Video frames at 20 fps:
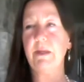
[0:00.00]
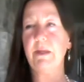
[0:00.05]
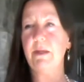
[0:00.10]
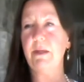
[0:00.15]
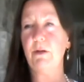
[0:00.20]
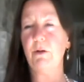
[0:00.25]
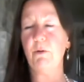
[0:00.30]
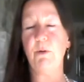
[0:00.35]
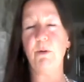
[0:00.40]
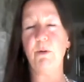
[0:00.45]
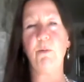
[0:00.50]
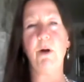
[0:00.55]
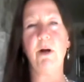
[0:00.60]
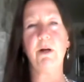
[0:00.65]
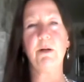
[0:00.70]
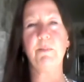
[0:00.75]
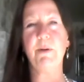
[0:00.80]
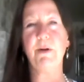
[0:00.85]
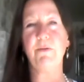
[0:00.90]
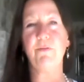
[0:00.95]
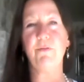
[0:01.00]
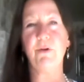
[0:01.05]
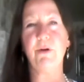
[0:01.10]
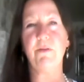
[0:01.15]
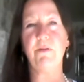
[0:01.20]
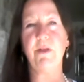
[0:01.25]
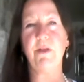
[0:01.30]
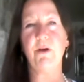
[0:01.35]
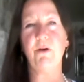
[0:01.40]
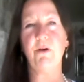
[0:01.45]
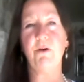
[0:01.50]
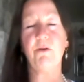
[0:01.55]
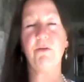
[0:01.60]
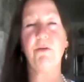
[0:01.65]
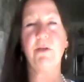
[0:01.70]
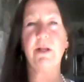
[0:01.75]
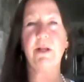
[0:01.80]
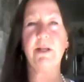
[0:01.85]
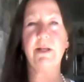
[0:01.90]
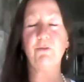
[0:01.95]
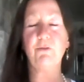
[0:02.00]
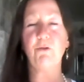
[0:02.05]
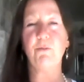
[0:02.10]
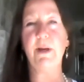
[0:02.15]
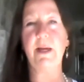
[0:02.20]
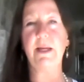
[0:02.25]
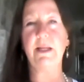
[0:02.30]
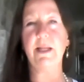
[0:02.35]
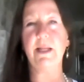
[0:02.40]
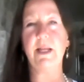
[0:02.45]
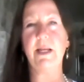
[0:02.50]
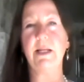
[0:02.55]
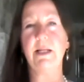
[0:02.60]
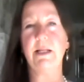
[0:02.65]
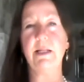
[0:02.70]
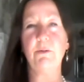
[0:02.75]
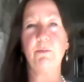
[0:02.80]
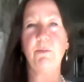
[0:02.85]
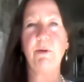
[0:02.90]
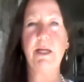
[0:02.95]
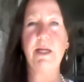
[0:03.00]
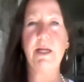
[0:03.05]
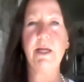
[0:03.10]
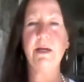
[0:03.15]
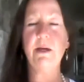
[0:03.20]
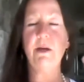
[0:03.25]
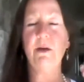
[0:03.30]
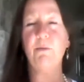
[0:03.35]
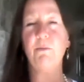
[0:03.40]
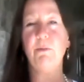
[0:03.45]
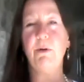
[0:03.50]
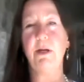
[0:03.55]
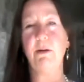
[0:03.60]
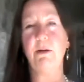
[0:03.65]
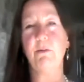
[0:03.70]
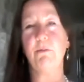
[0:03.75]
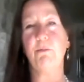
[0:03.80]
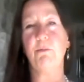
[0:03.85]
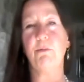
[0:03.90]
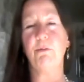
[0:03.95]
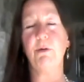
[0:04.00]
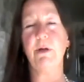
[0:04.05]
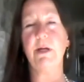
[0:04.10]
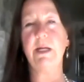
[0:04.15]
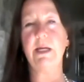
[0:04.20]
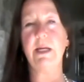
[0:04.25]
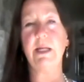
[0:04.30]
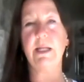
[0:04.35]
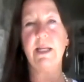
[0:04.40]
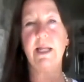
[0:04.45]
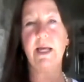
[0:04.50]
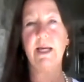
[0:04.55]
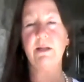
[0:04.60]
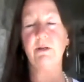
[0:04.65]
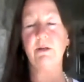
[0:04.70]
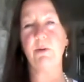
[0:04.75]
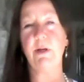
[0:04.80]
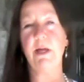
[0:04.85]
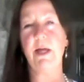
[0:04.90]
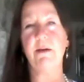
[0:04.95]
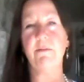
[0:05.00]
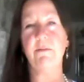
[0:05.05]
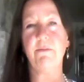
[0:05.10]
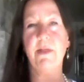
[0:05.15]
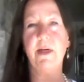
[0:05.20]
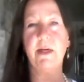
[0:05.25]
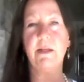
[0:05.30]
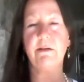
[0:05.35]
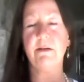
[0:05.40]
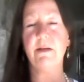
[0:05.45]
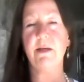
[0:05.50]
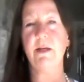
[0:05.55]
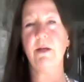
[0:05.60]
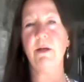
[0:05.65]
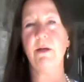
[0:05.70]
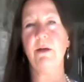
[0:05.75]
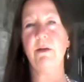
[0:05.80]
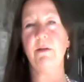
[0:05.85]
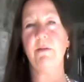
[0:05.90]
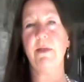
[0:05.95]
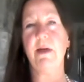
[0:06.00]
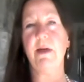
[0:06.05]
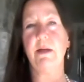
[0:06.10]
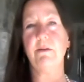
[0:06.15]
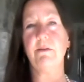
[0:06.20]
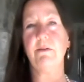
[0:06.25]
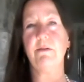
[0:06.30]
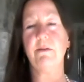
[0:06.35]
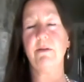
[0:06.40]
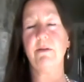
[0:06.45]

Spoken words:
we walk barefoot on the earth, and electromagnetically we reconnect. We have that